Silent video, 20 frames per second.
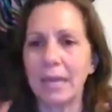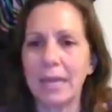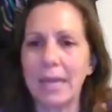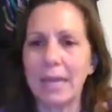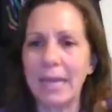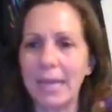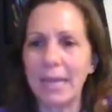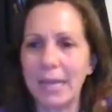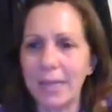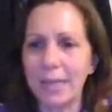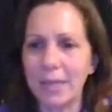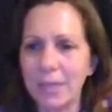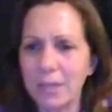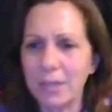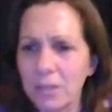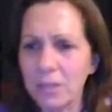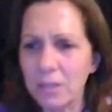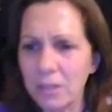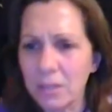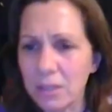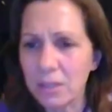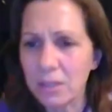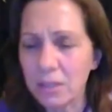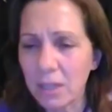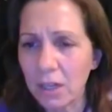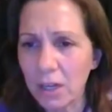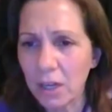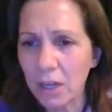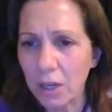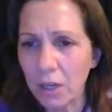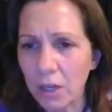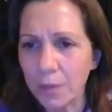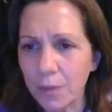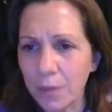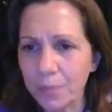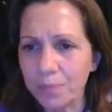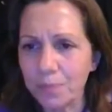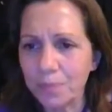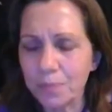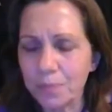and
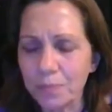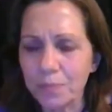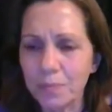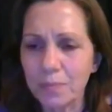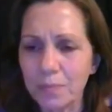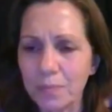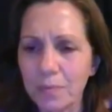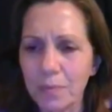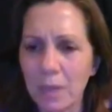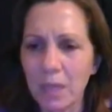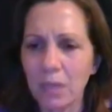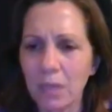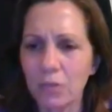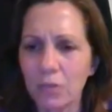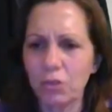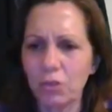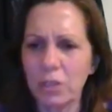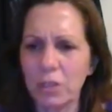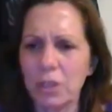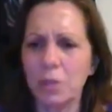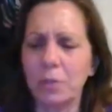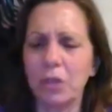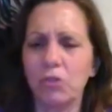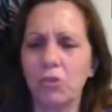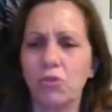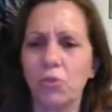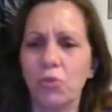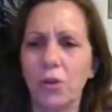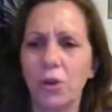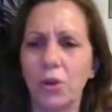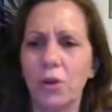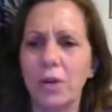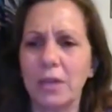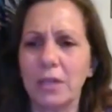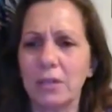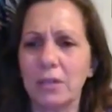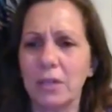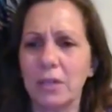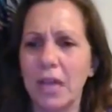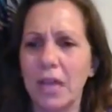um, just make sure
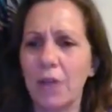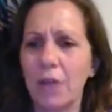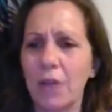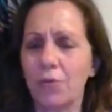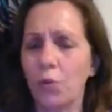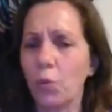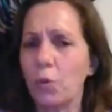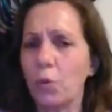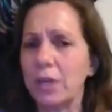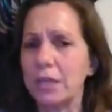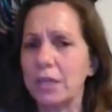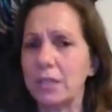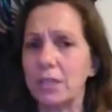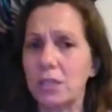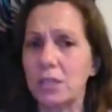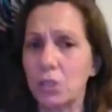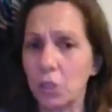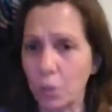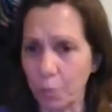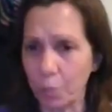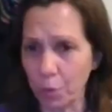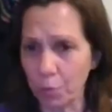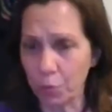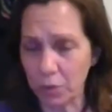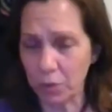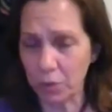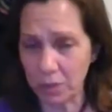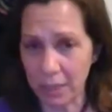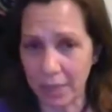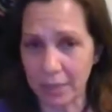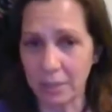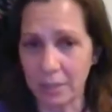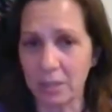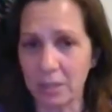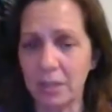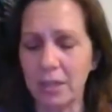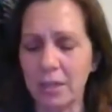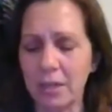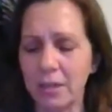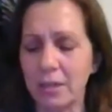everyone is super
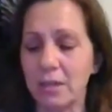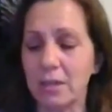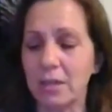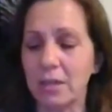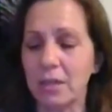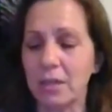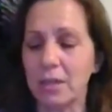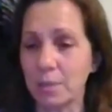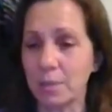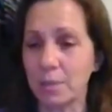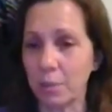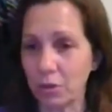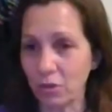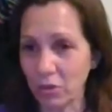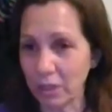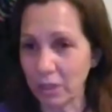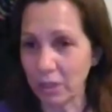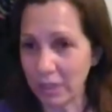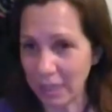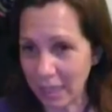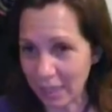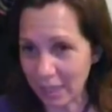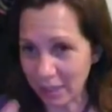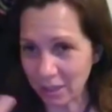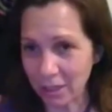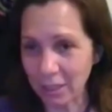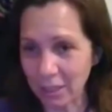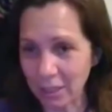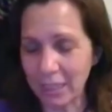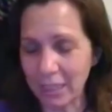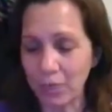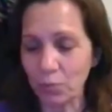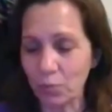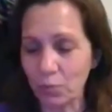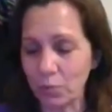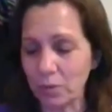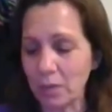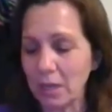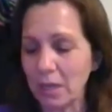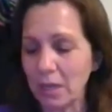protected, especially Kathleen.
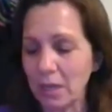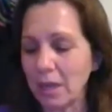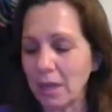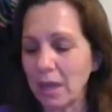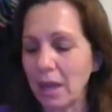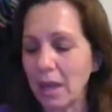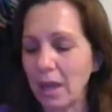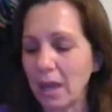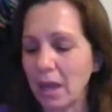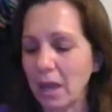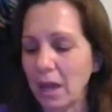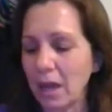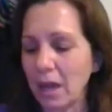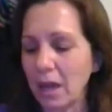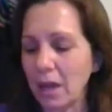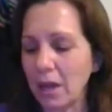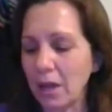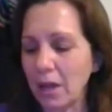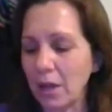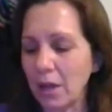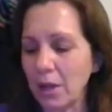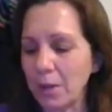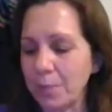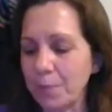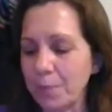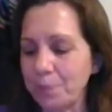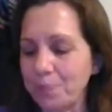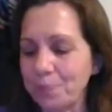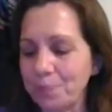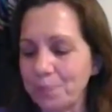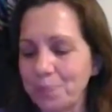Um,